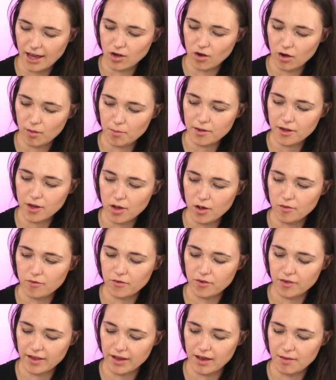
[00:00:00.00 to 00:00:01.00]
I normally go
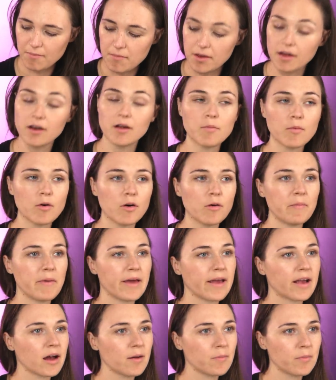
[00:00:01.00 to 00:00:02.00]
for like a minimal
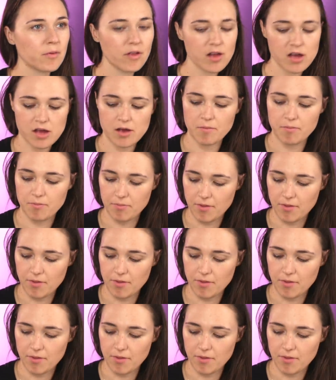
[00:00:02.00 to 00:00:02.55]
makeup look,